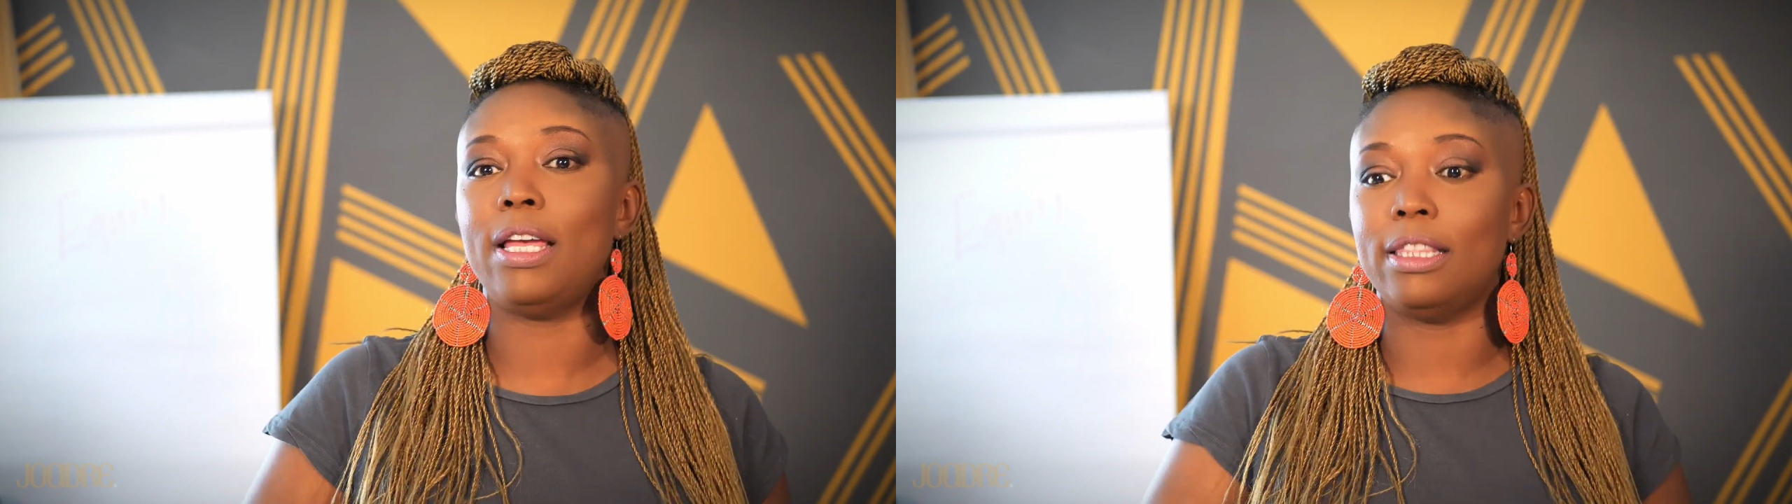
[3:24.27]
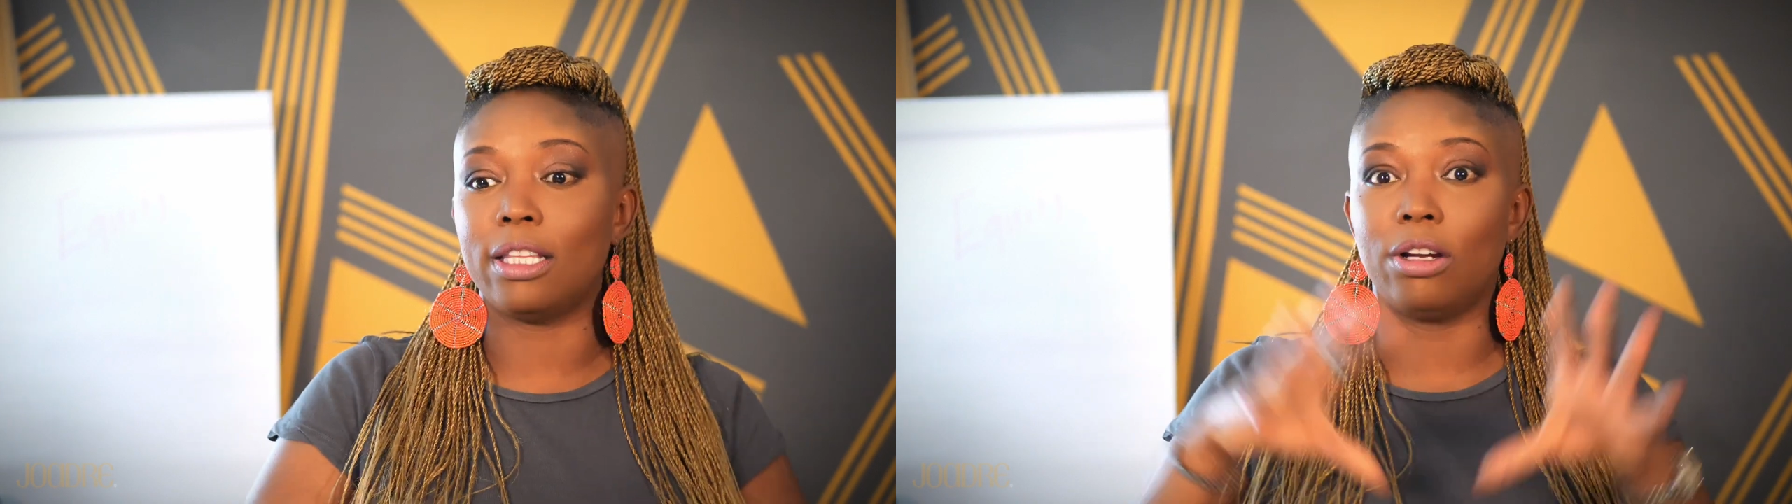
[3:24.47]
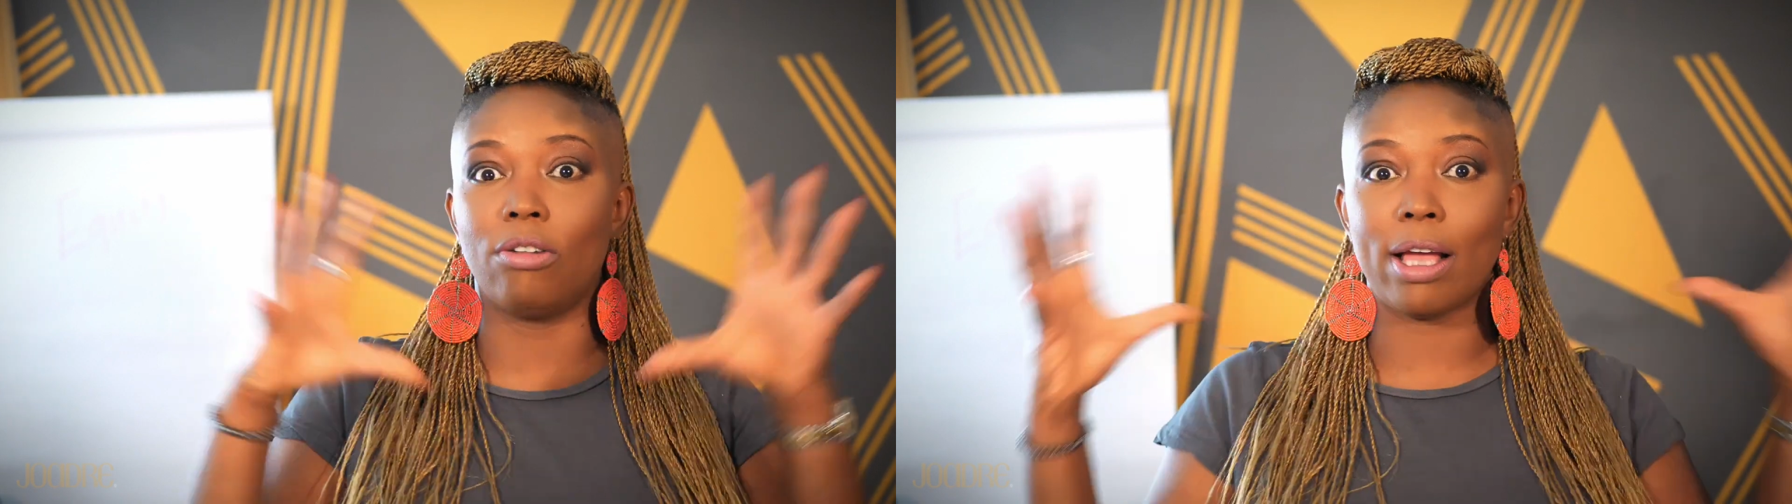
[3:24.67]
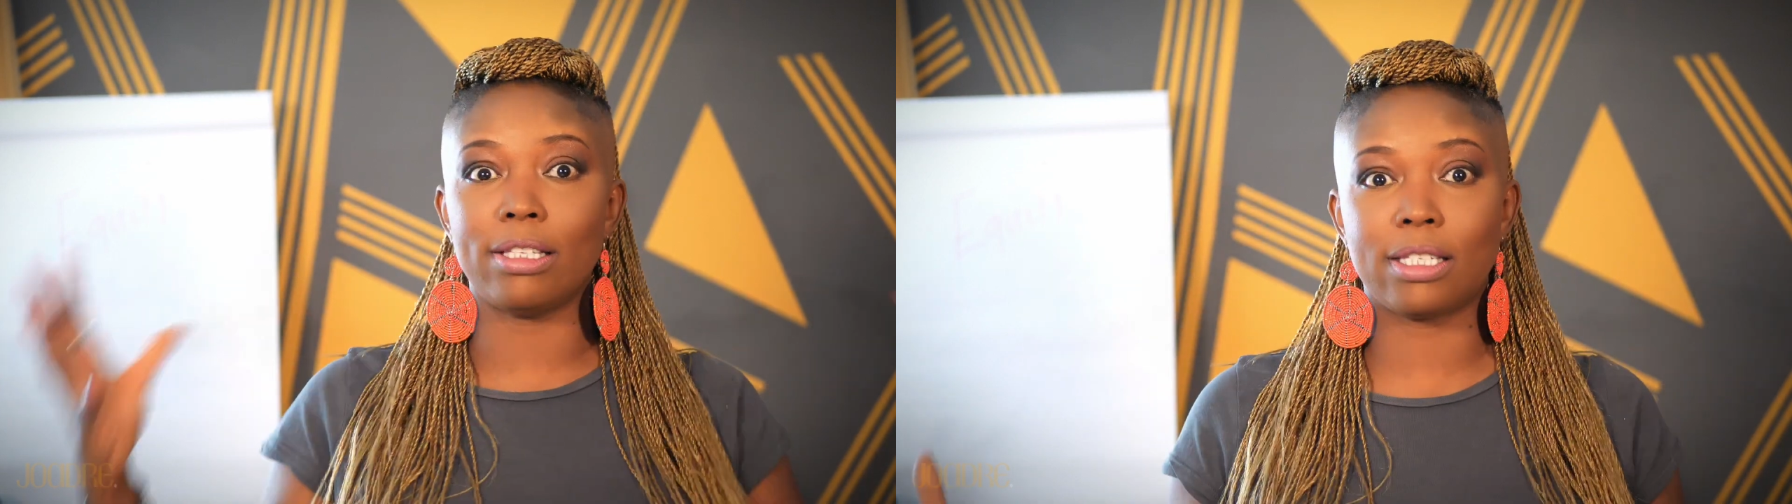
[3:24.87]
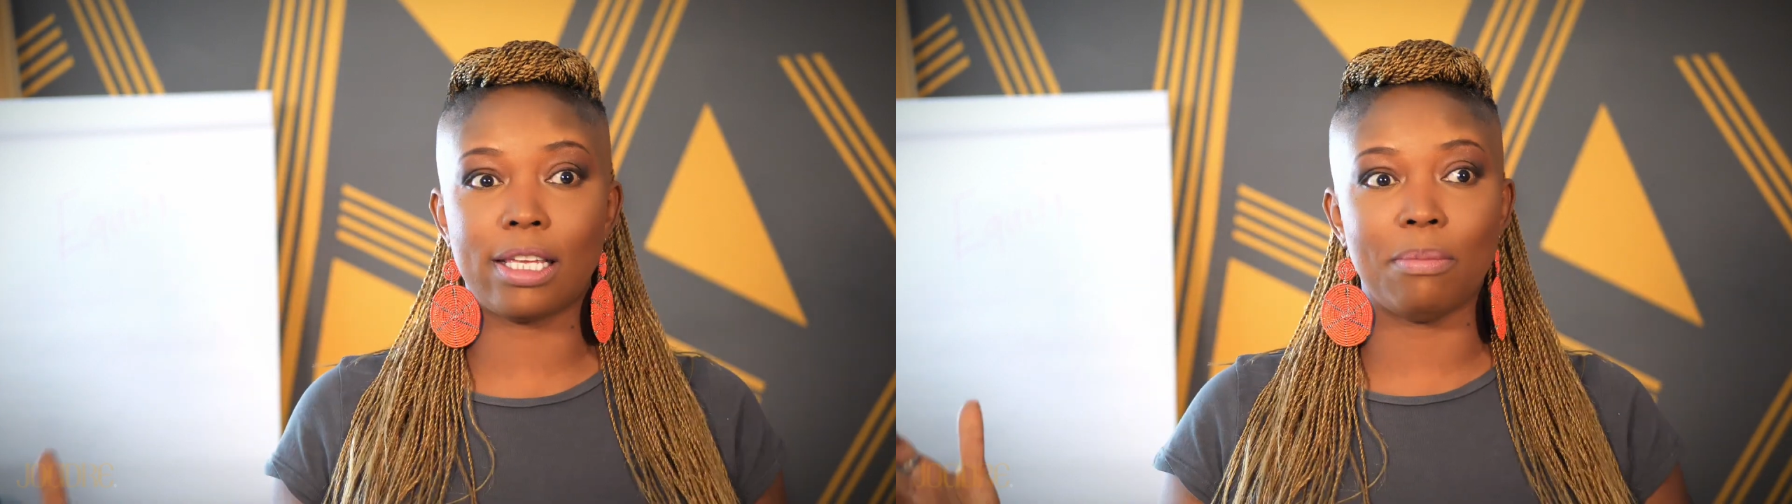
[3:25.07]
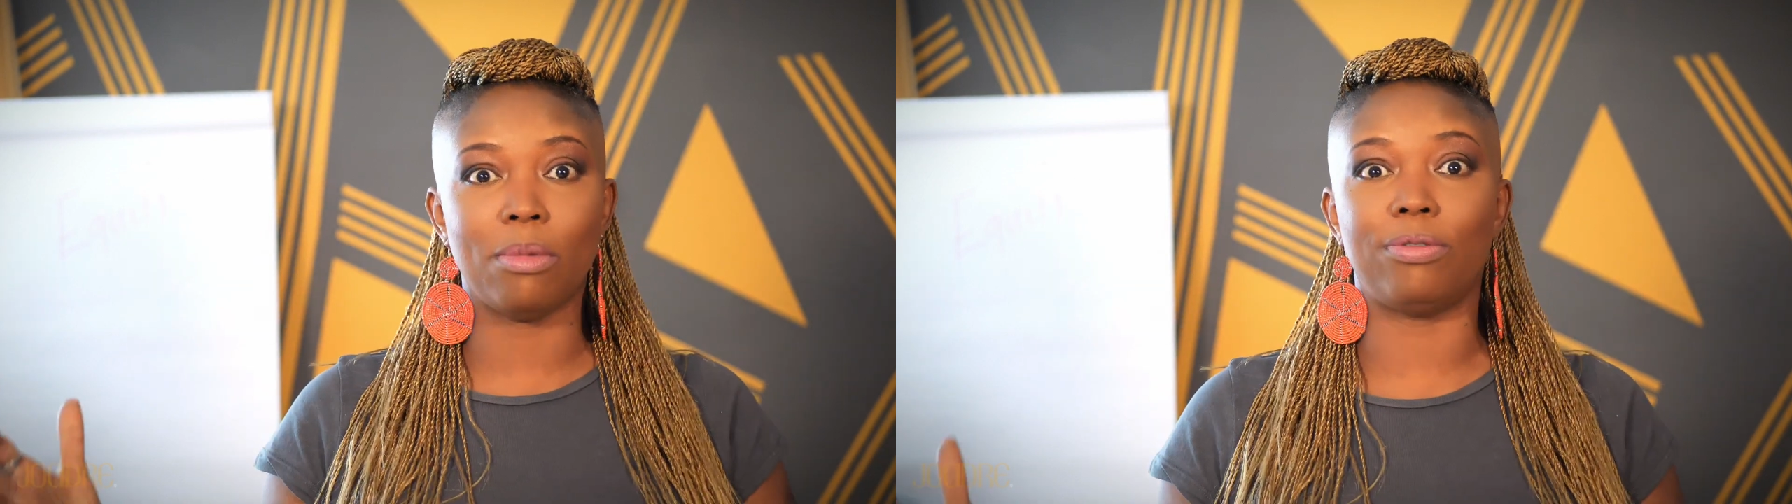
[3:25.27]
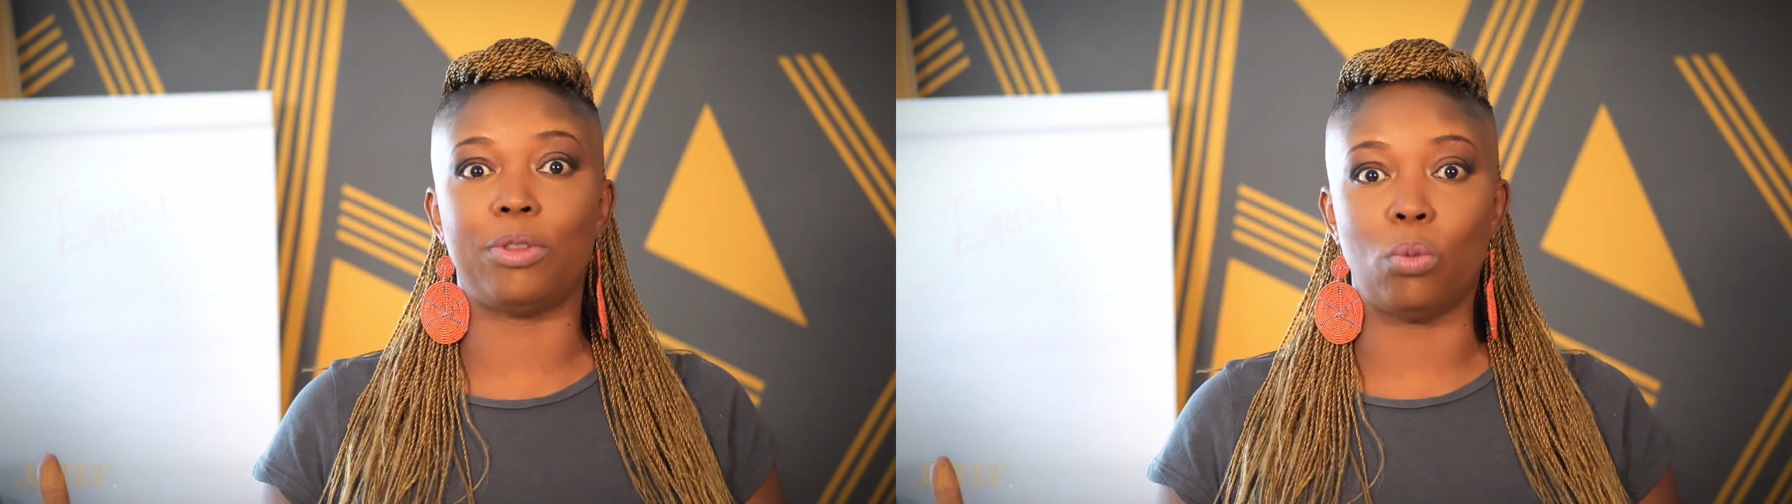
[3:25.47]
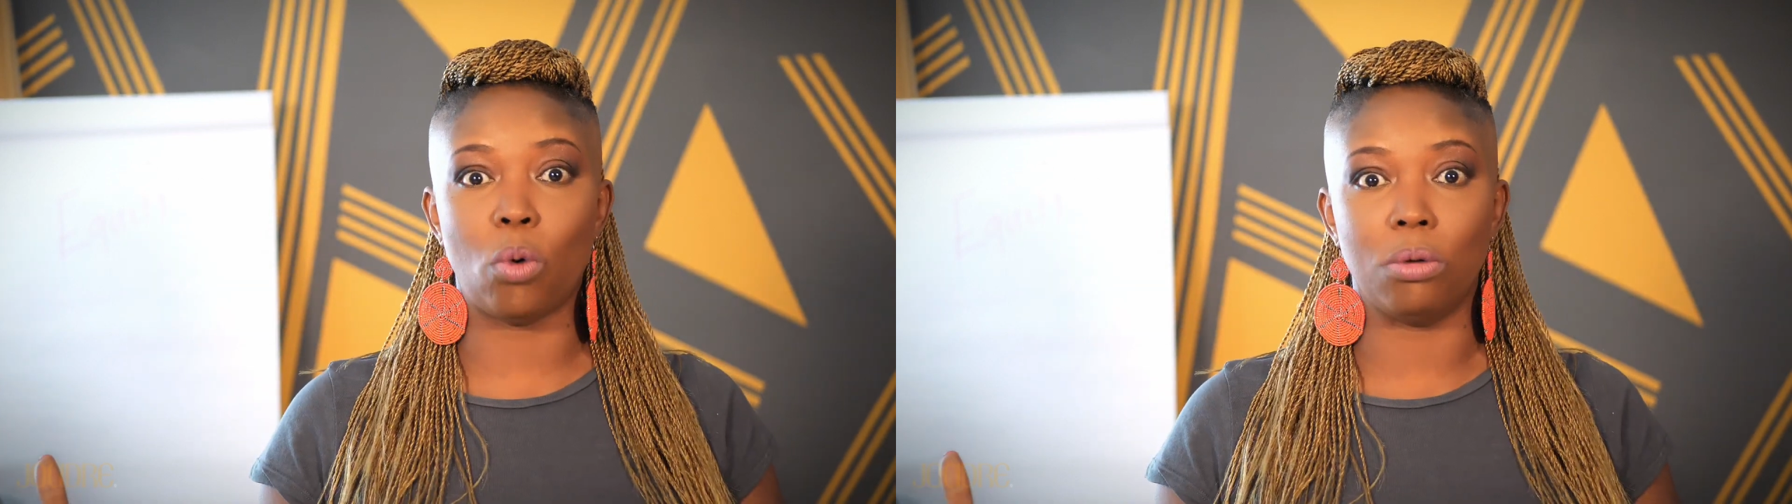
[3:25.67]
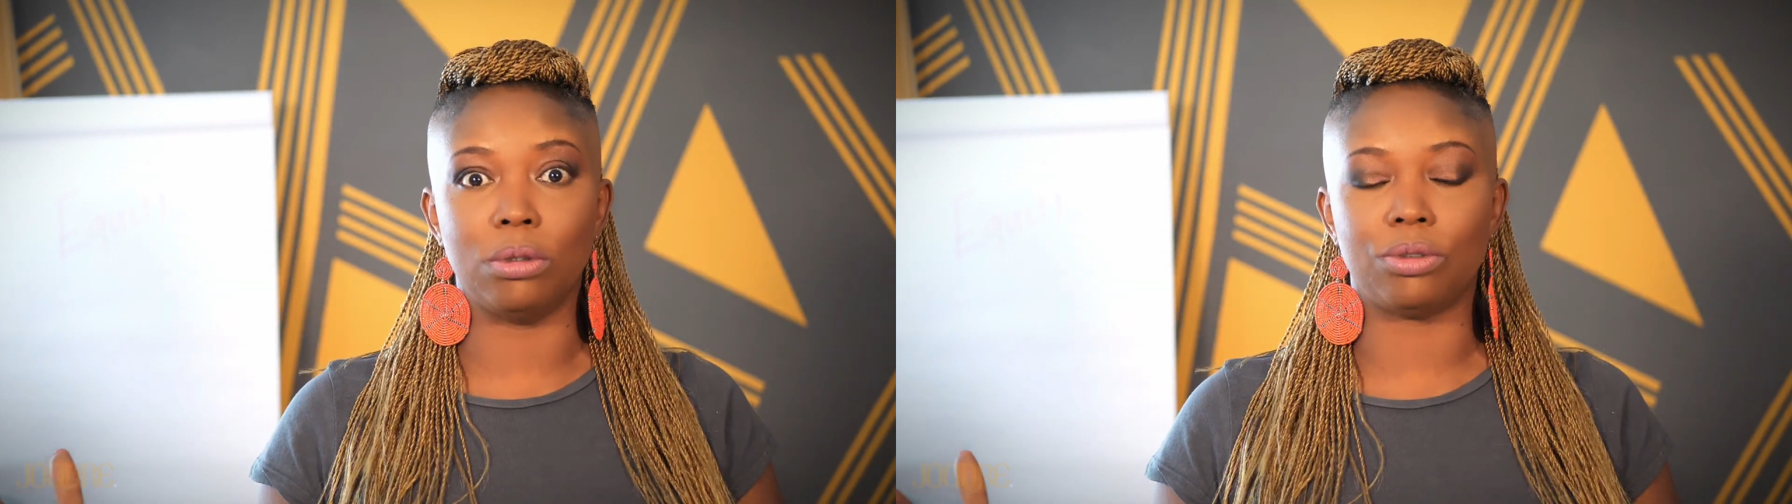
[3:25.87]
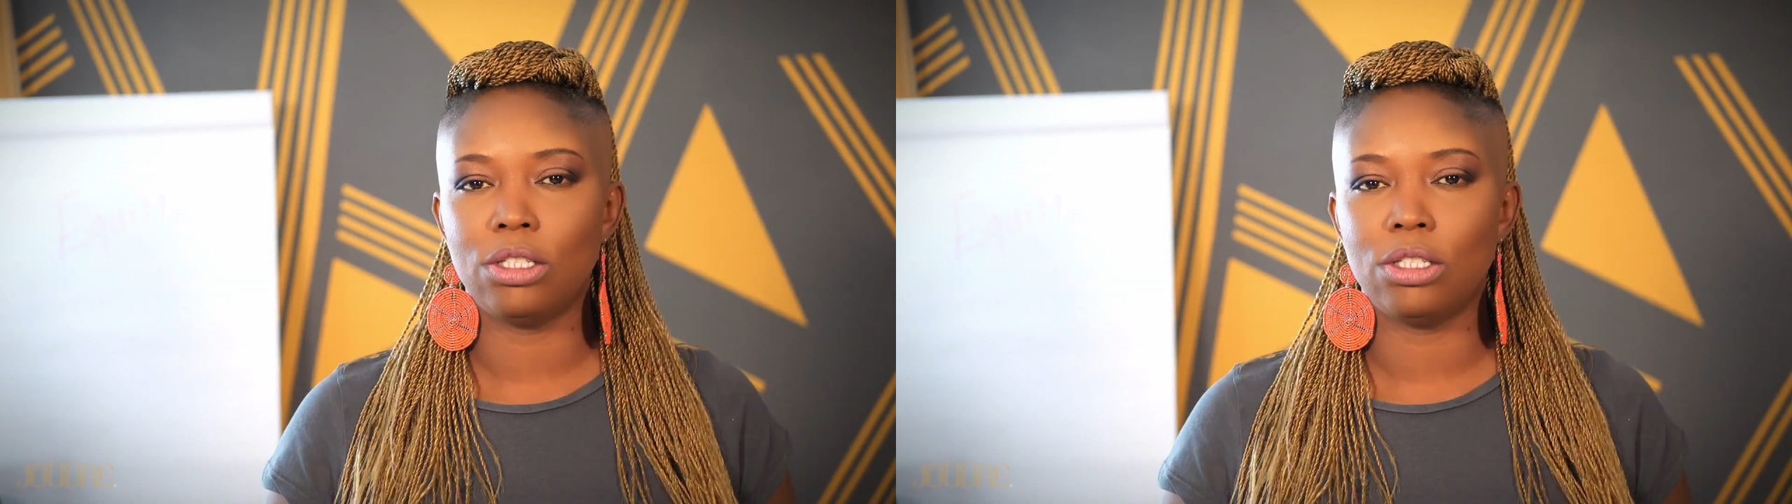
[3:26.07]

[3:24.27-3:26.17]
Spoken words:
in the grand scheme of the world.